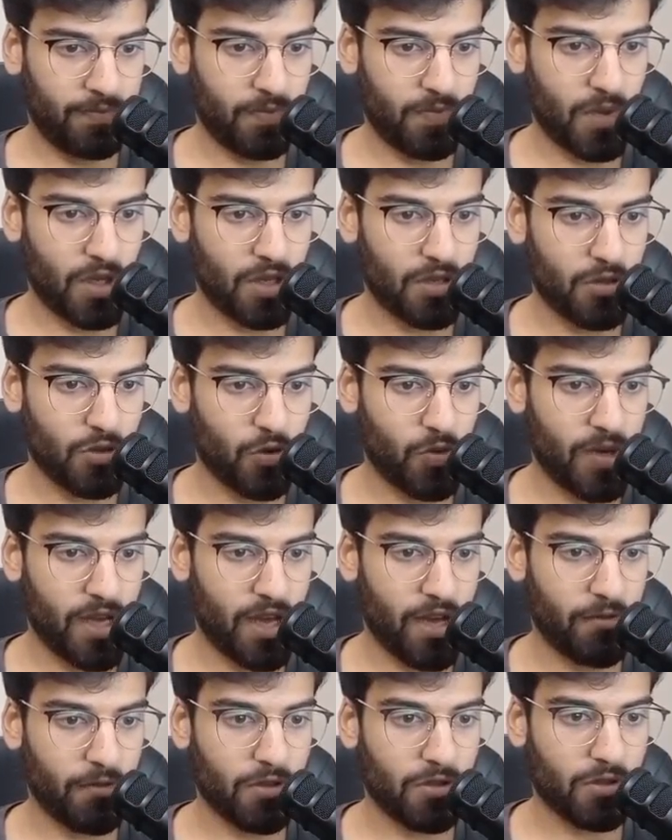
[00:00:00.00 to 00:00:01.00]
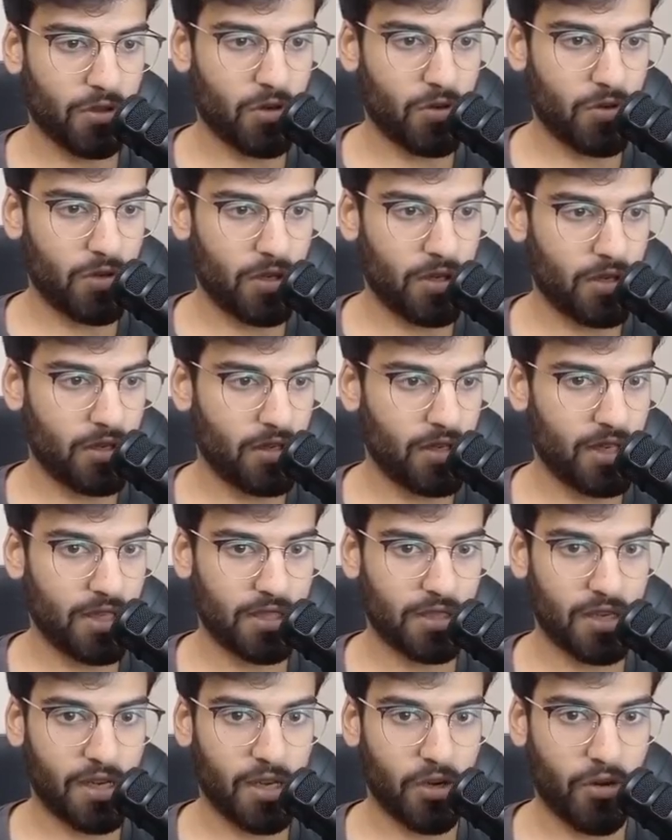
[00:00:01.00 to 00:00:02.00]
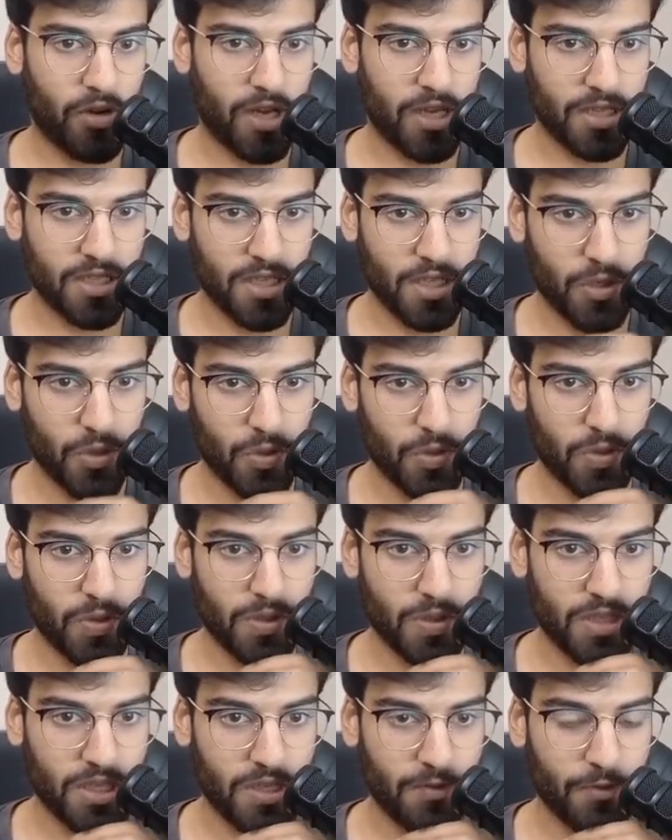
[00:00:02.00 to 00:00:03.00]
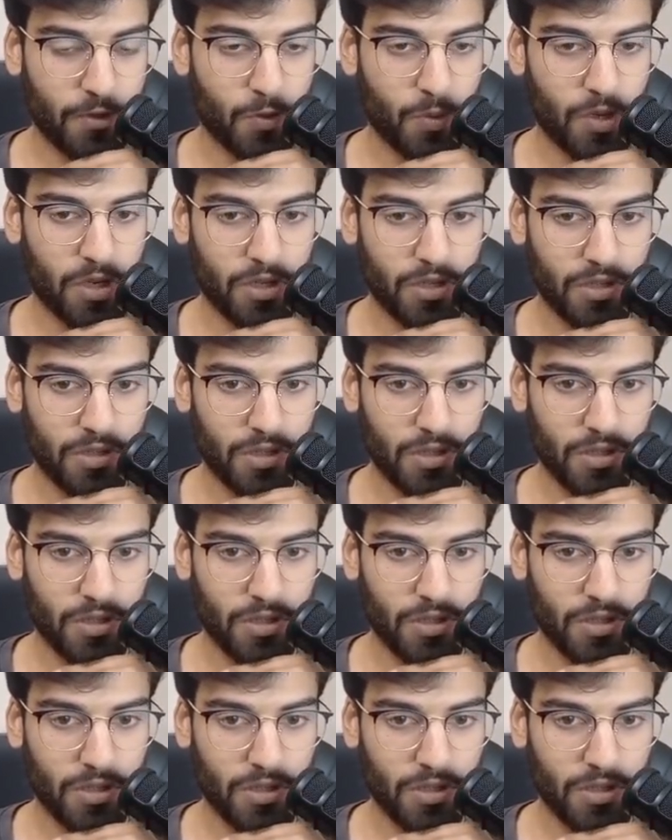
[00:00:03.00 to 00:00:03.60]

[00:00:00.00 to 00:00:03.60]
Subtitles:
So we have this code. Let's click on execute, see if it works.